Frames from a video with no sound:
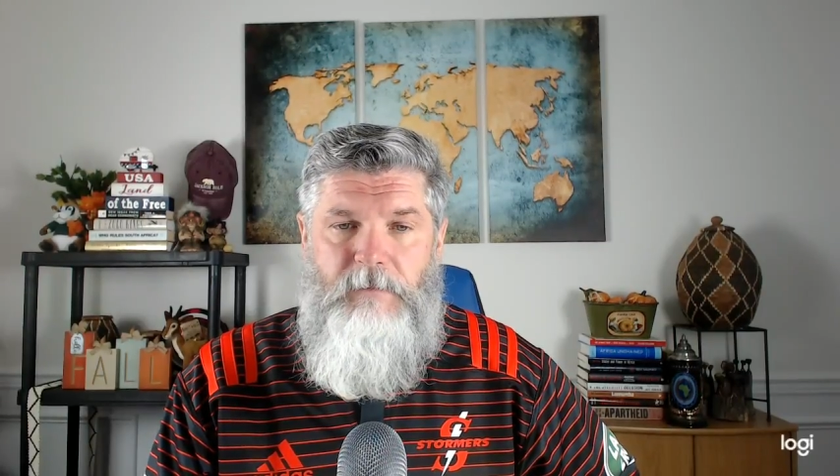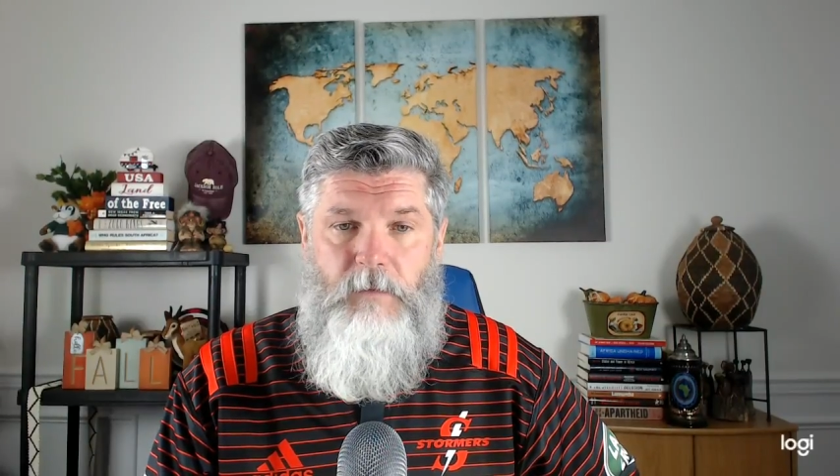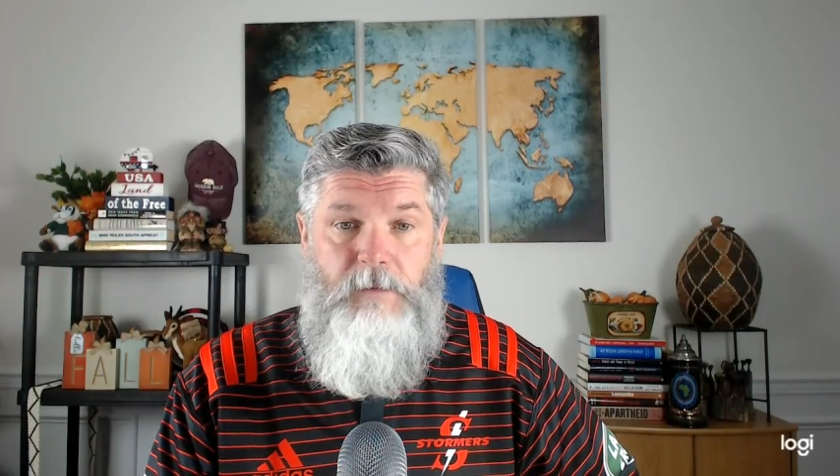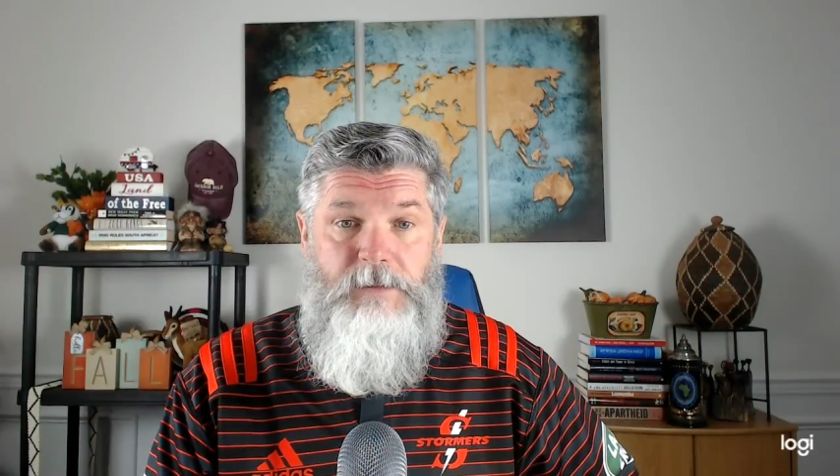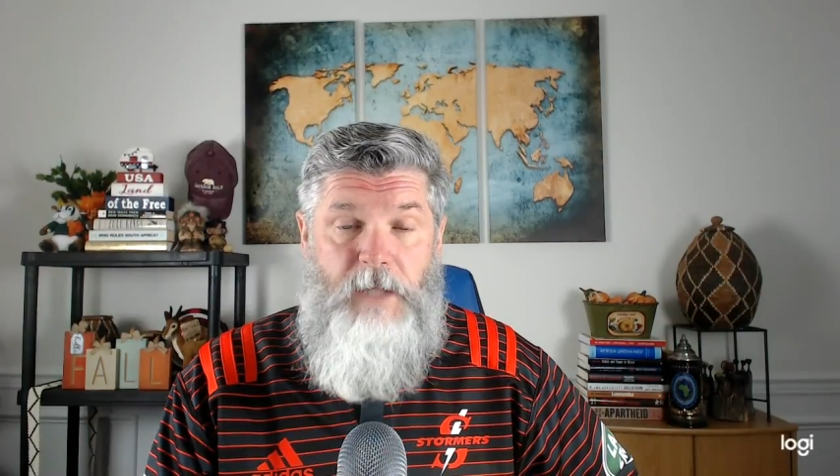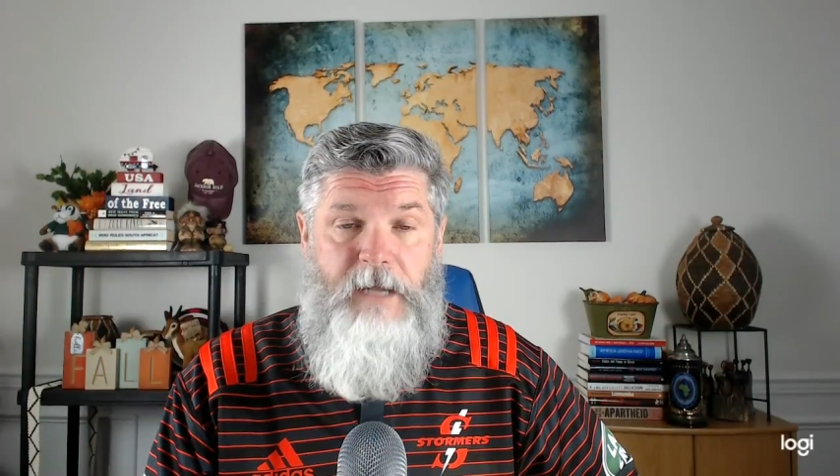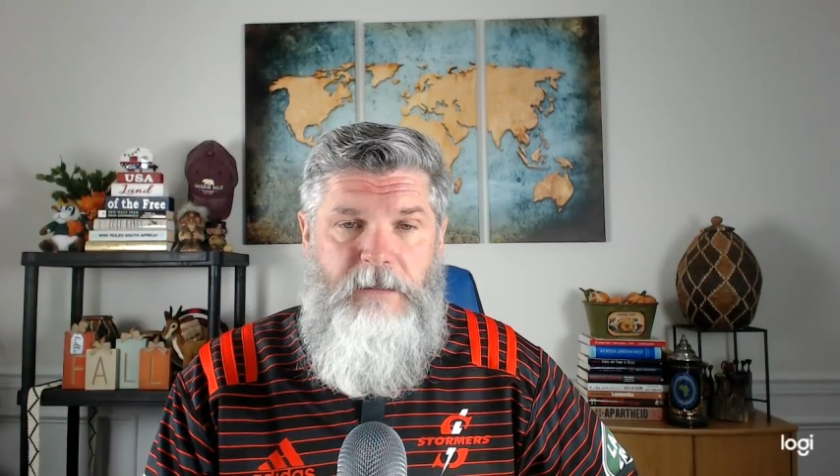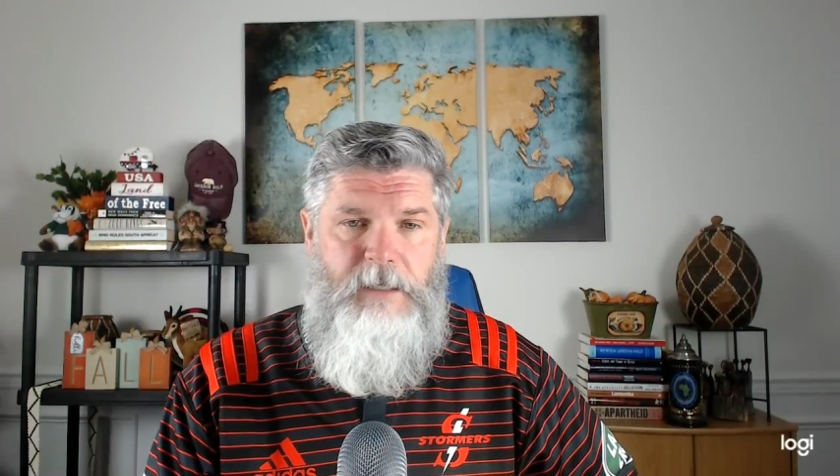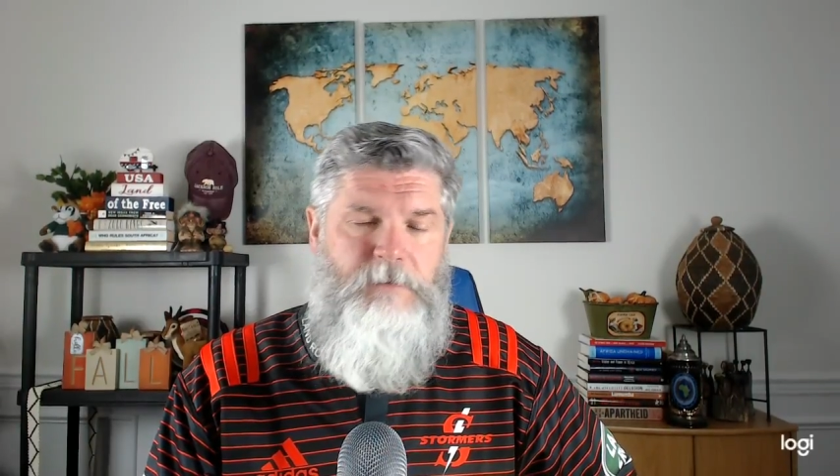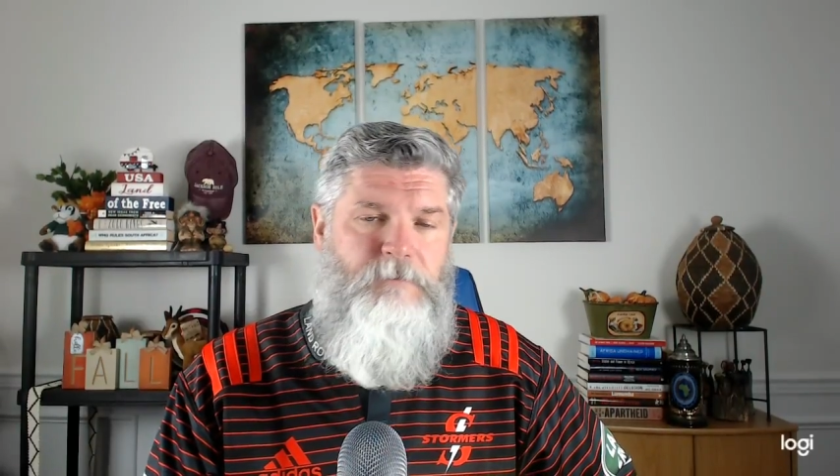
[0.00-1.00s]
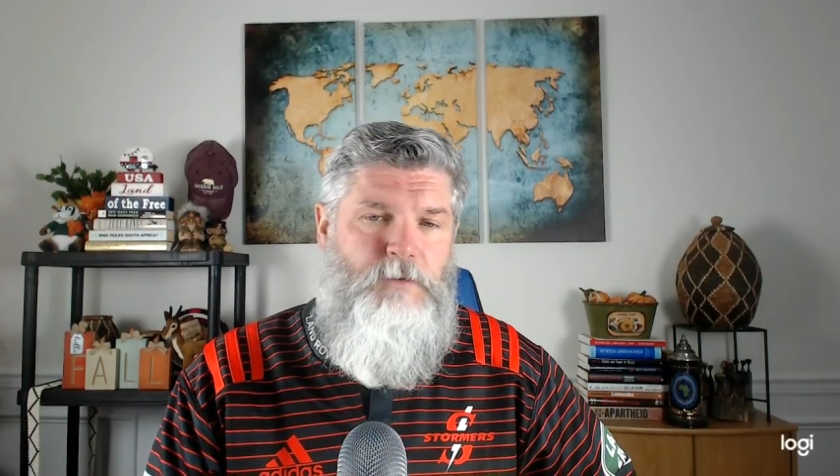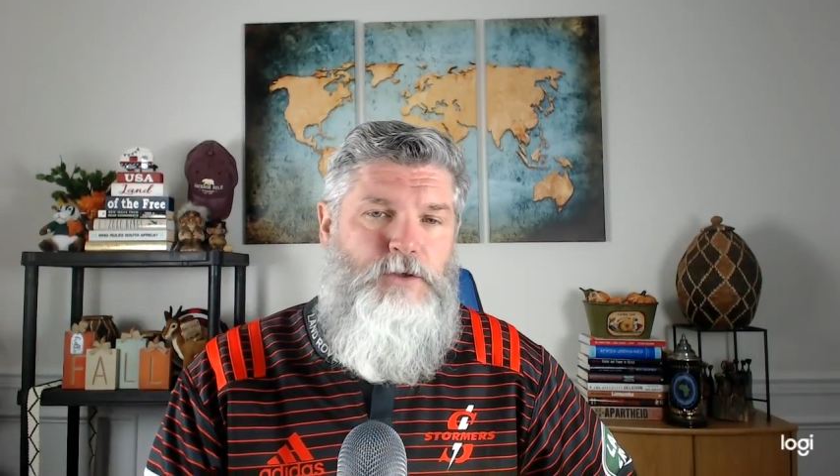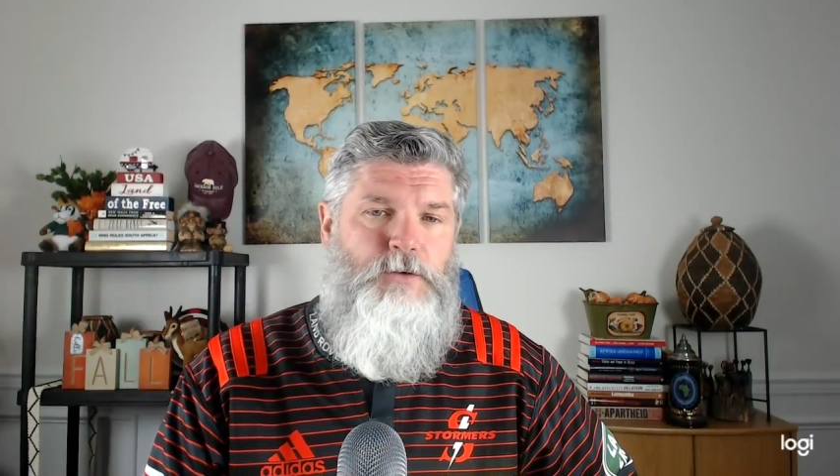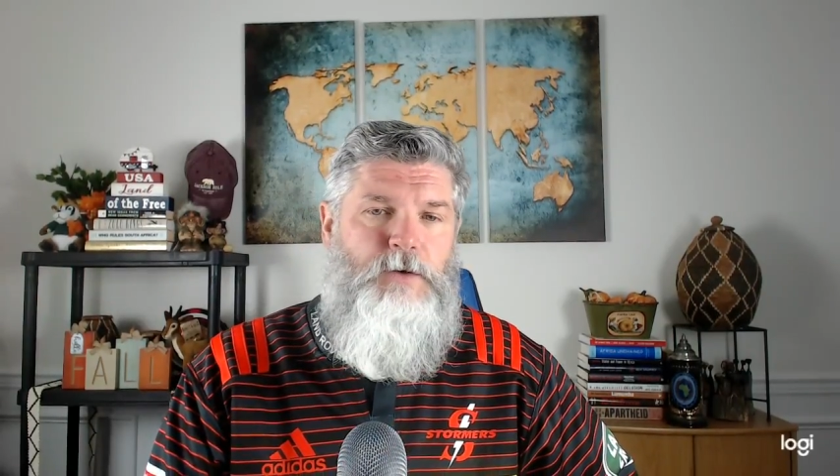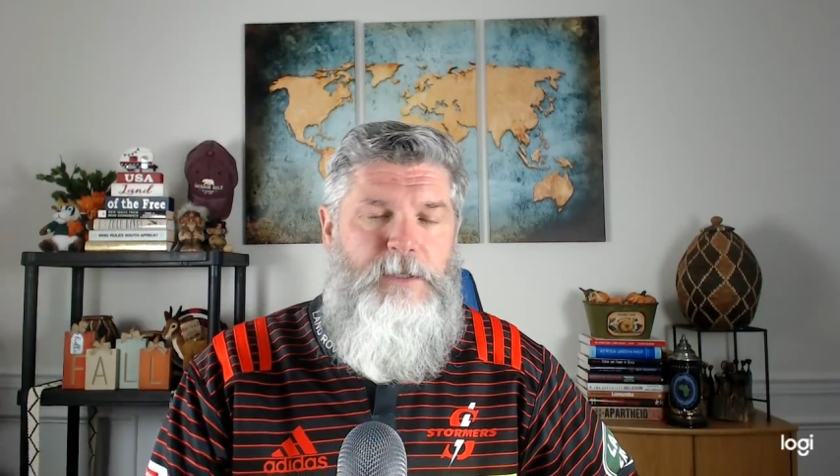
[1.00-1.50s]
what was likely for
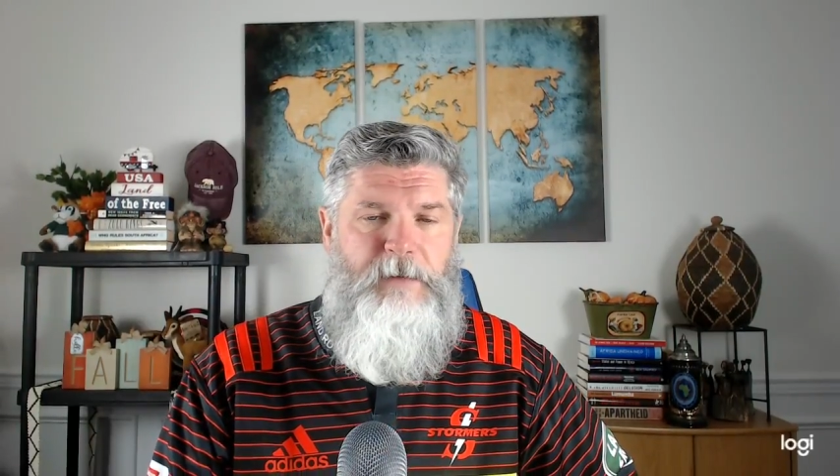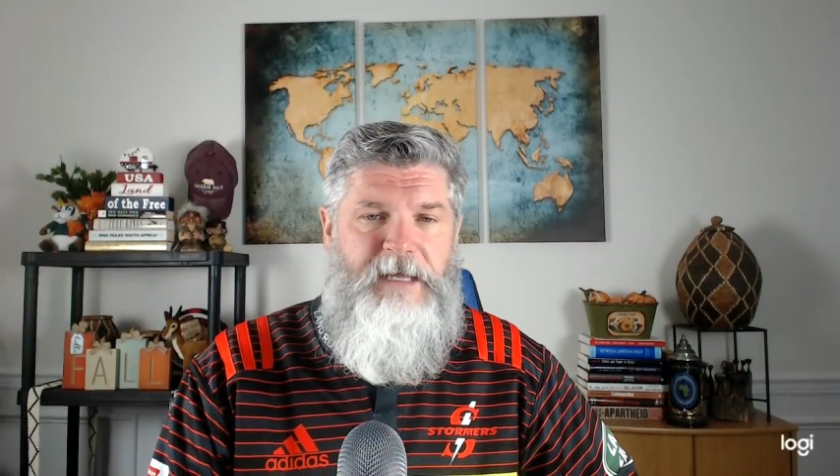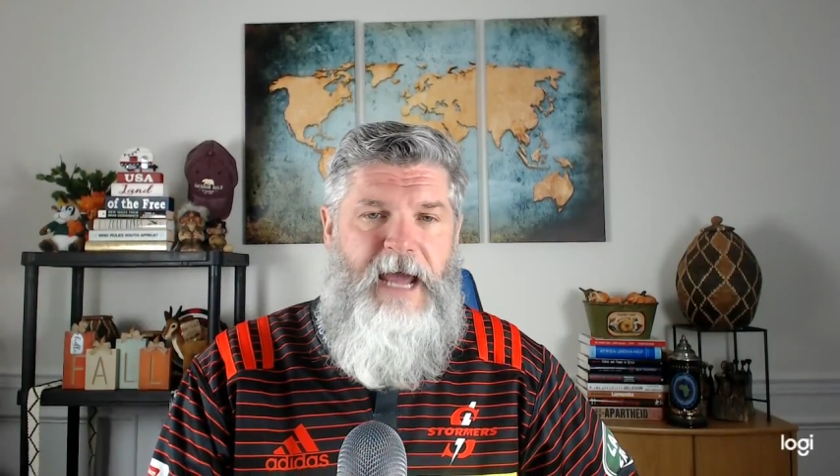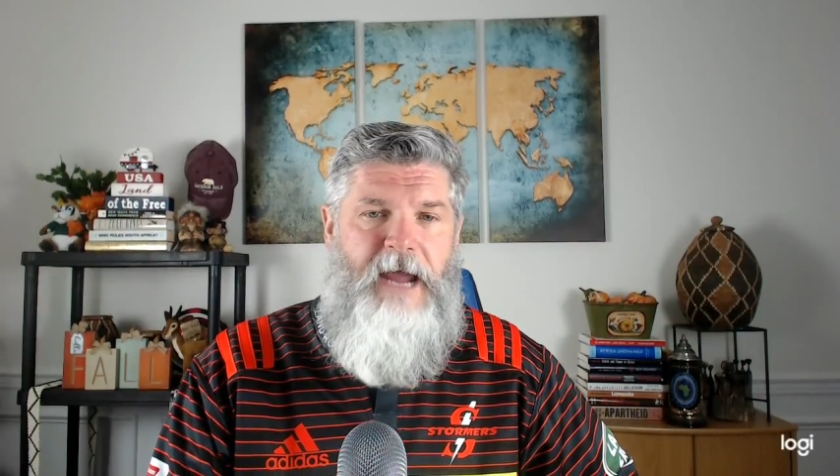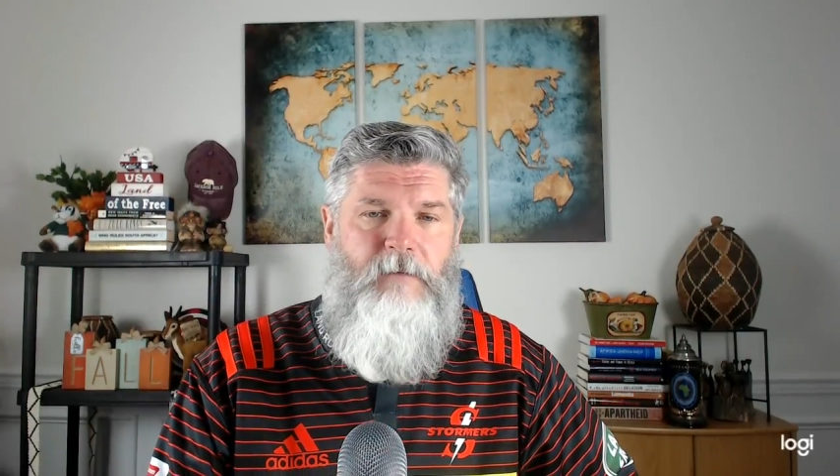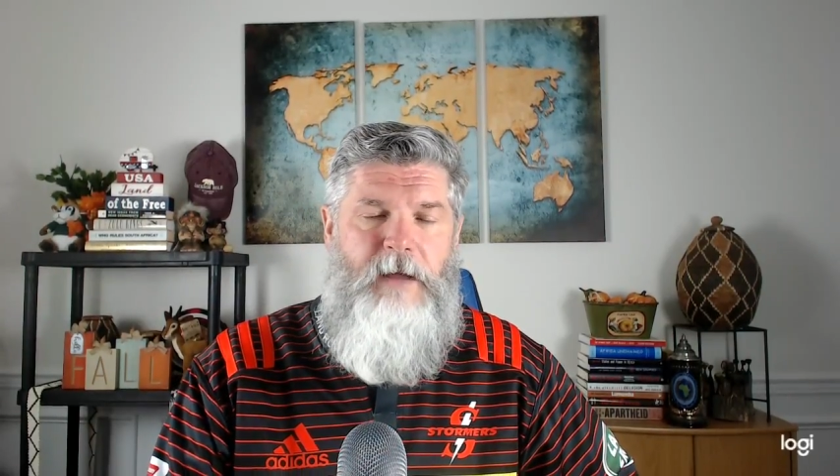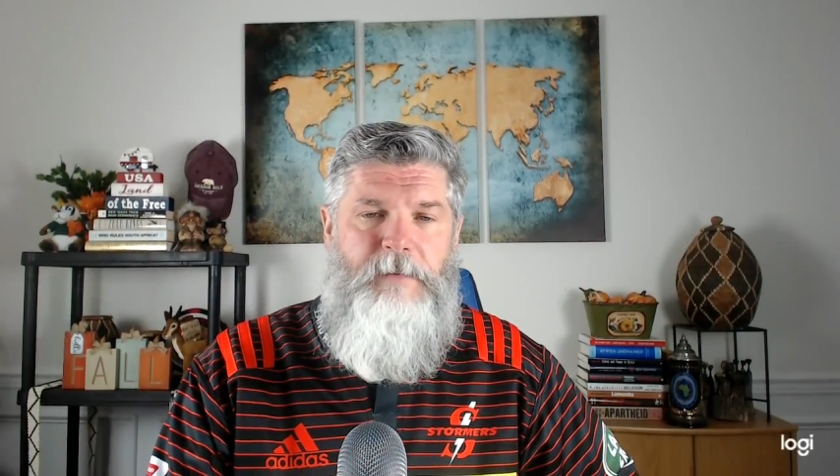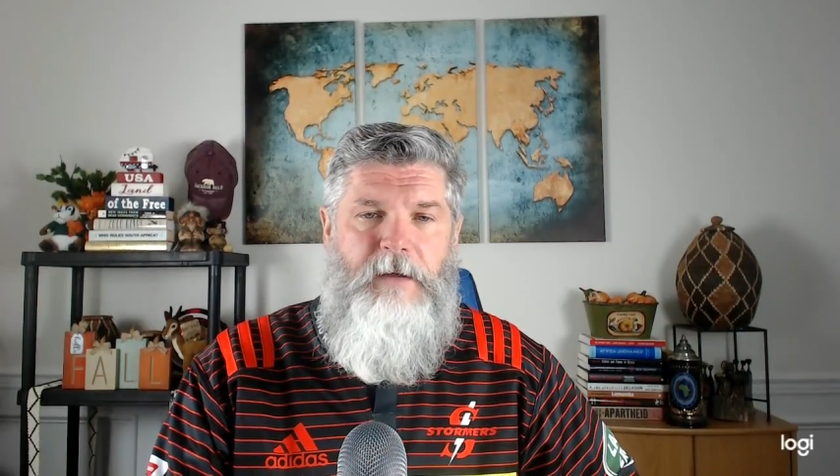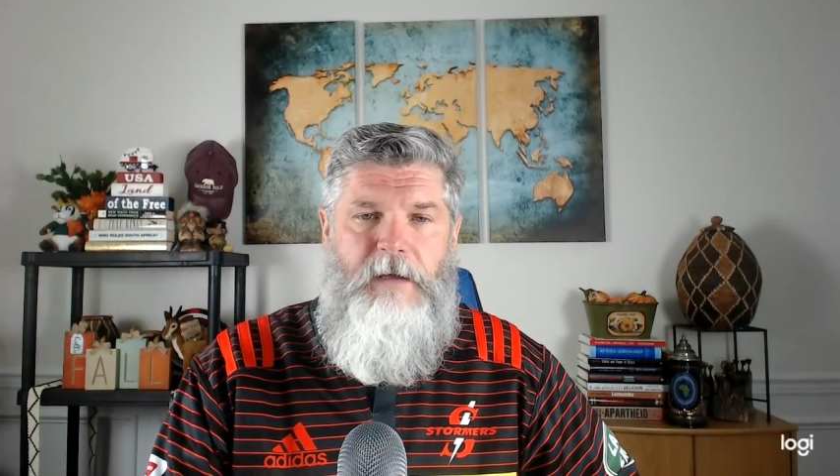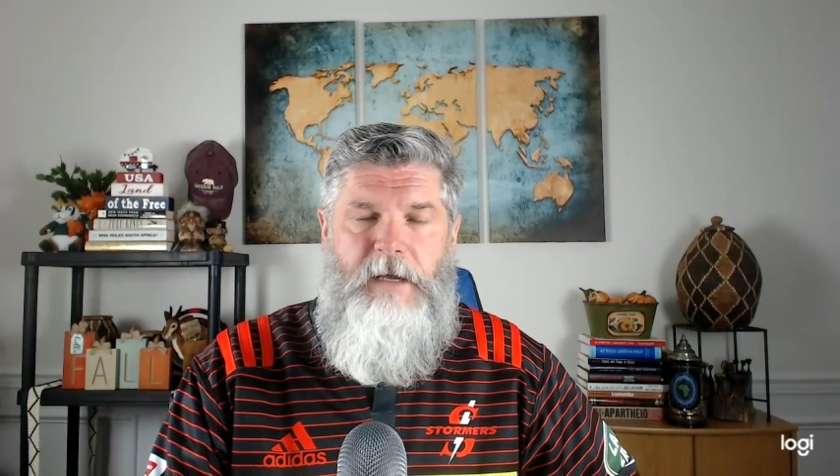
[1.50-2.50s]
sure to be gang rape